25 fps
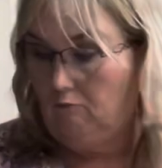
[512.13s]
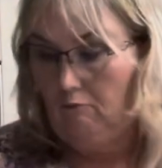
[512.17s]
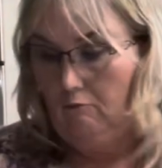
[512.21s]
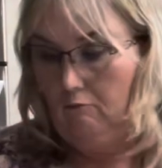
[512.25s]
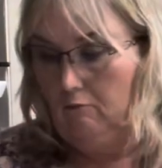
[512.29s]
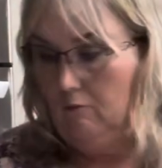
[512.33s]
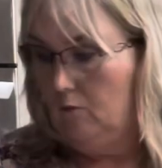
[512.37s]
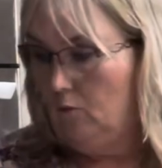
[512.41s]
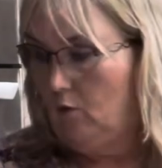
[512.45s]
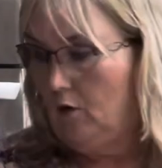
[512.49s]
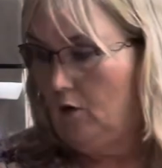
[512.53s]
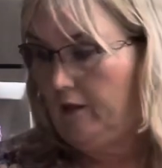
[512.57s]

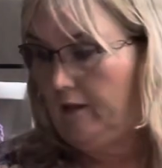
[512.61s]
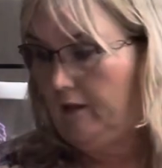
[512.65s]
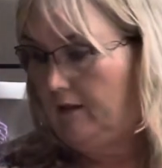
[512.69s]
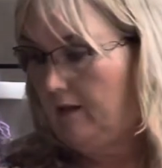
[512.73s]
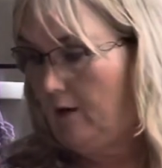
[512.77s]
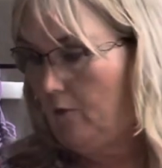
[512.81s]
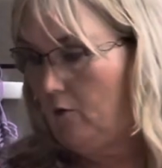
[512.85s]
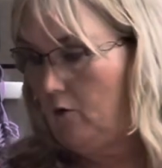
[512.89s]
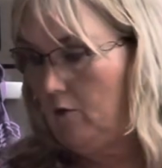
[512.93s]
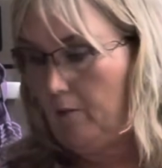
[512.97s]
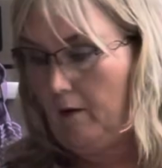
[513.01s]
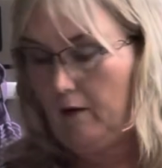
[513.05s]
really
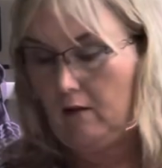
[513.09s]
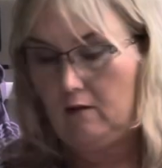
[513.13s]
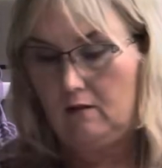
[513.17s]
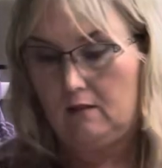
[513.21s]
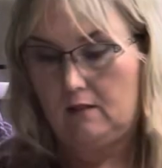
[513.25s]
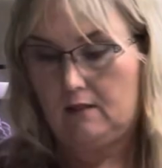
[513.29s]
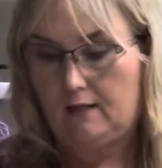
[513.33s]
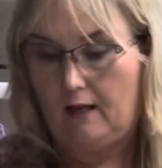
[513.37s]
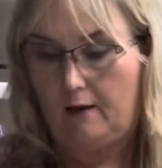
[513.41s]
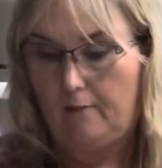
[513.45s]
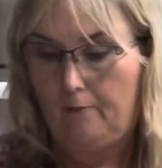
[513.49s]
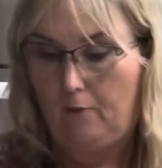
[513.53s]
they were both the
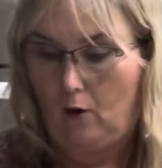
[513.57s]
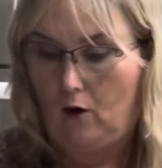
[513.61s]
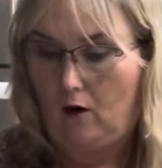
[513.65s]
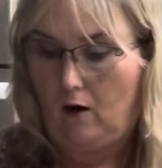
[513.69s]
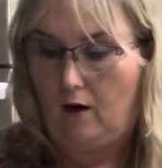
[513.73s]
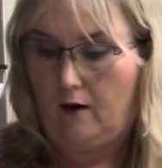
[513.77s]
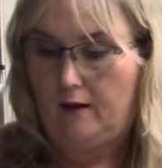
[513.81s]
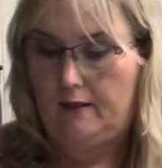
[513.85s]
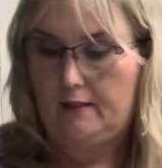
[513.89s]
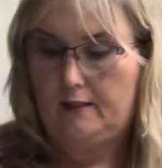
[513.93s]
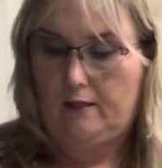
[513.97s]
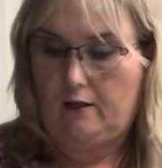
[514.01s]
same
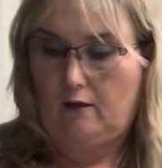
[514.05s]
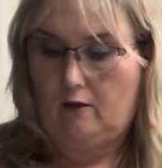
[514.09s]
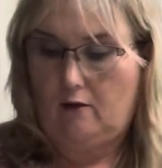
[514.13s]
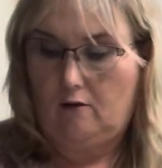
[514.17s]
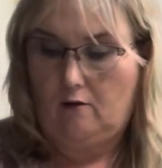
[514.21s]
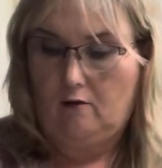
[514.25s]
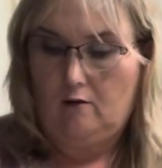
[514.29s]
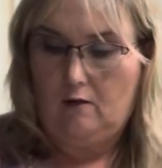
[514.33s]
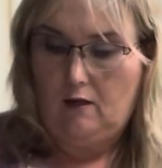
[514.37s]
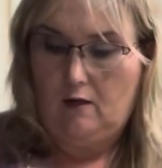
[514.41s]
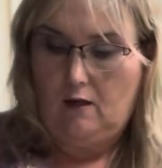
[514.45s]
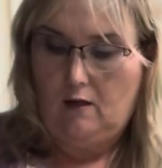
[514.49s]
price. So
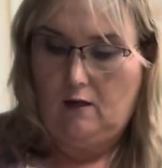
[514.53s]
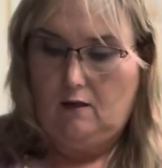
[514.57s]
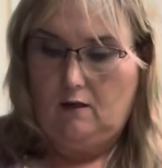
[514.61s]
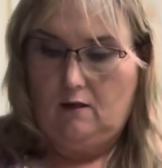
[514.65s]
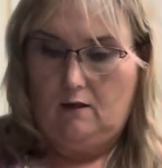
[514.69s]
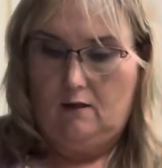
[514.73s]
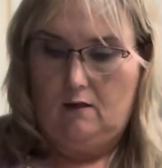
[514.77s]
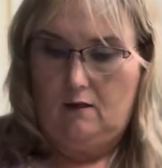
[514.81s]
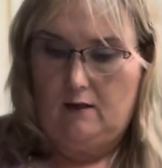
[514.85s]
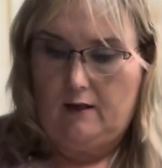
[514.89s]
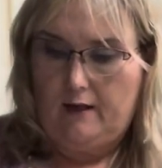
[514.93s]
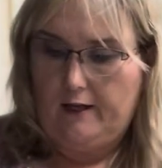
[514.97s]

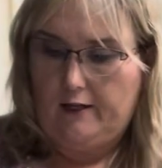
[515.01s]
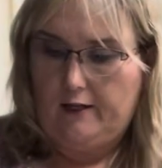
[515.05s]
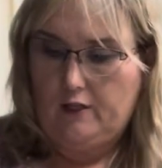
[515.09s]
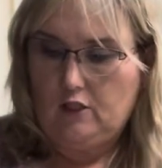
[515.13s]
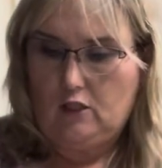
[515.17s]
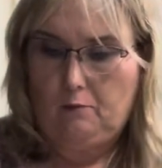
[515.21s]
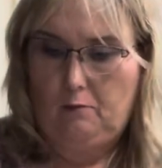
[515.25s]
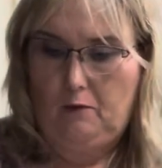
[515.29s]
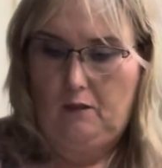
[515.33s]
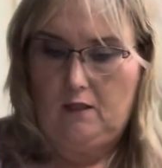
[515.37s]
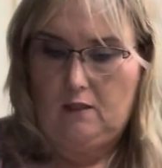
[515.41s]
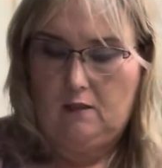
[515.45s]
I
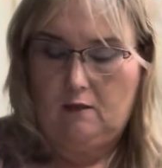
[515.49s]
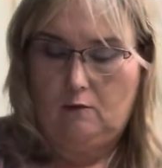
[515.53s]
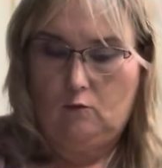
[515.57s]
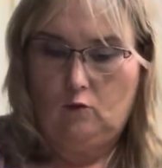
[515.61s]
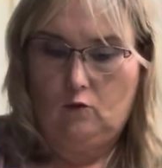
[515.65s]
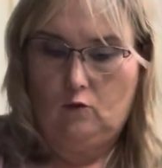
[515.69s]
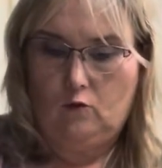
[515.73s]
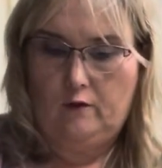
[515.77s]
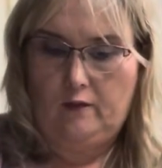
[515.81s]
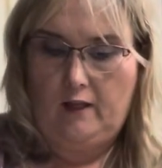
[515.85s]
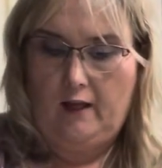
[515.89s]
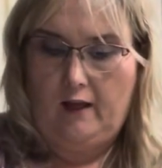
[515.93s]
just picked the
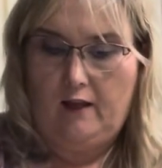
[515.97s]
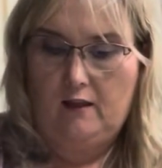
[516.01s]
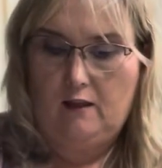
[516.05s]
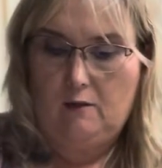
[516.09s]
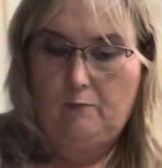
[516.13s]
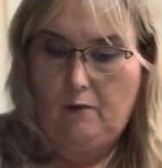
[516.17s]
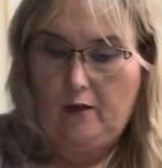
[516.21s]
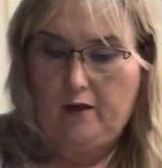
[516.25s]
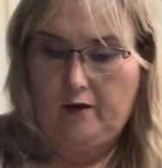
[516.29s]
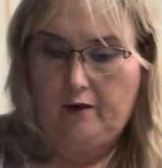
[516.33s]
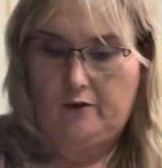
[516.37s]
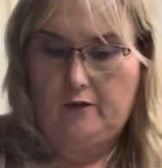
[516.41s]
one that had the
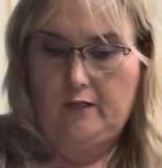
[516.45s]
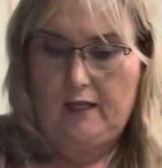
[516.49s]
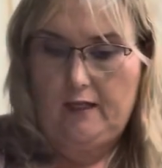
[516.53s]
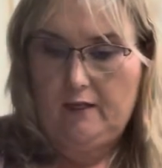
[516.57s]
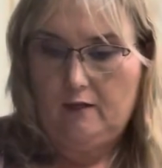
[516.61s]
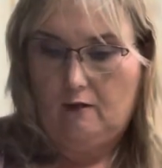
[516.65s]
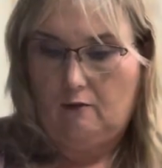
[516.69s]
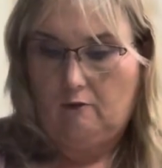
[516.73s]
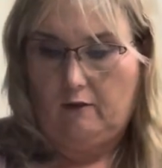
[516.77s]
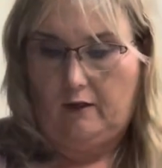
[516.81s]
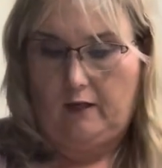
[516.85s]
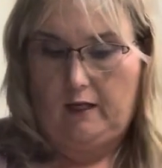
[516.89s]
better date
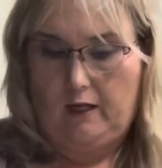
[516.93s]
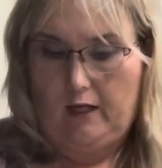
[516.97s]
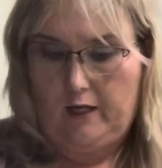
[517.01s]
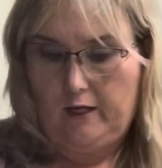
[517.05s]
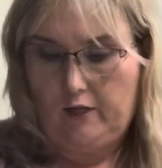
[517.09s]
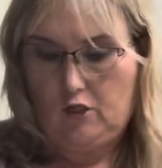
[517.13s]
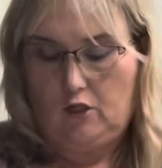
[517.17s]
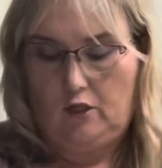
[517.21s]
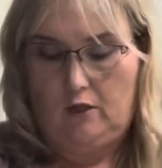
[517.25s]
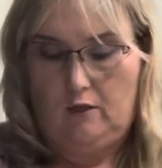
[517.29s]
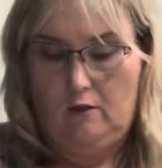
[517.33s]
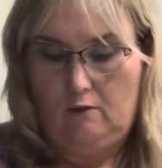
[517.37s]
on it
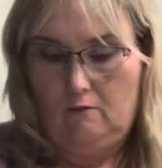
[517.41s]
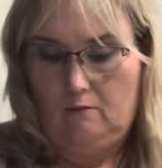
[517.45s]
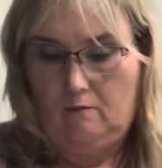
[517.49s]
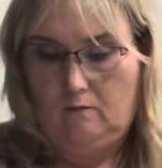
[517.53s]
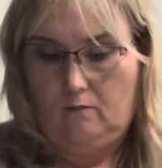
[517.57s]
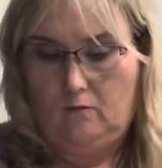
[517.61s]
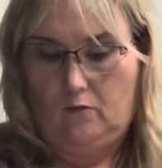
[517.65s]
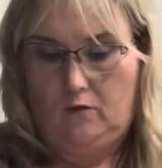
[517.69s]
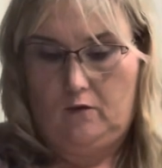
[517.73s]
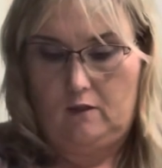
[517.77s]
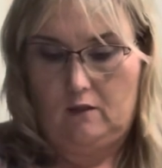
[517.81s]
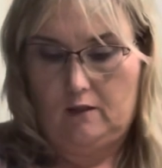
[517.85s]
actually.
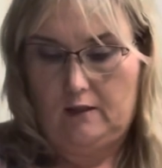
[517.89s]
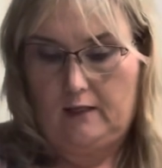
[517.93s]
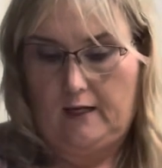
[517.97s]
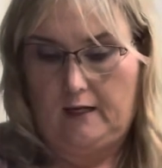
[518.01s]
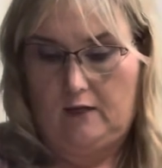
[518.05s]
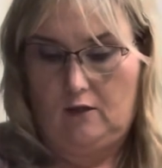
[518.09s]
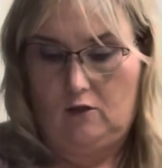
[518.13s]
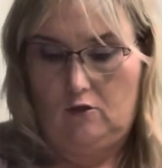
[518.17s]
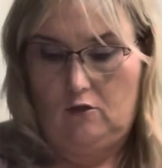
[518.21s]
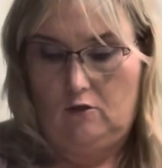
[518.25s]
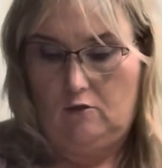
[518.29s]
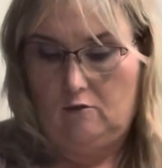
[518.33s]
Because I
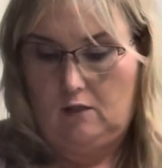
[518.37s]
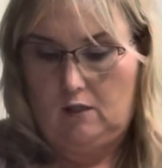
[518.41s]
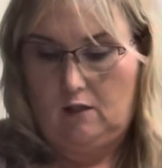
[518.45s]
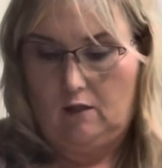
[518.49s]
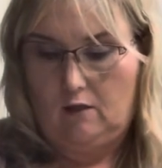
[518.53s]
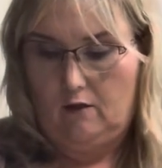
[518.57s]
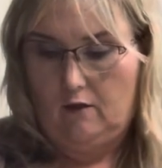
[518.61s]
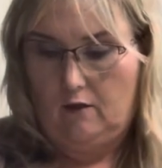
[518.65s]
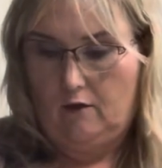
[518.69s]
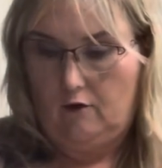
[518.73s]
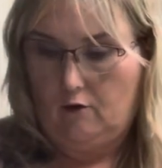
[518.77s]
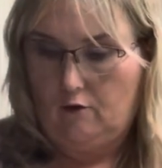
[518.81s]
can use the
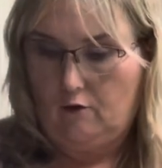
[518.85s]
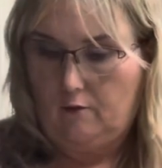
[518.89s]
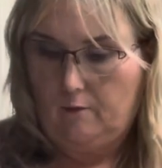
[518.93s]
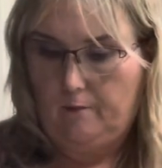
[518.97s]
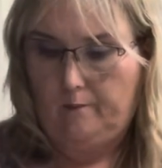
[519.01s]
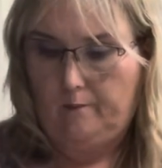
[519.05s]
other.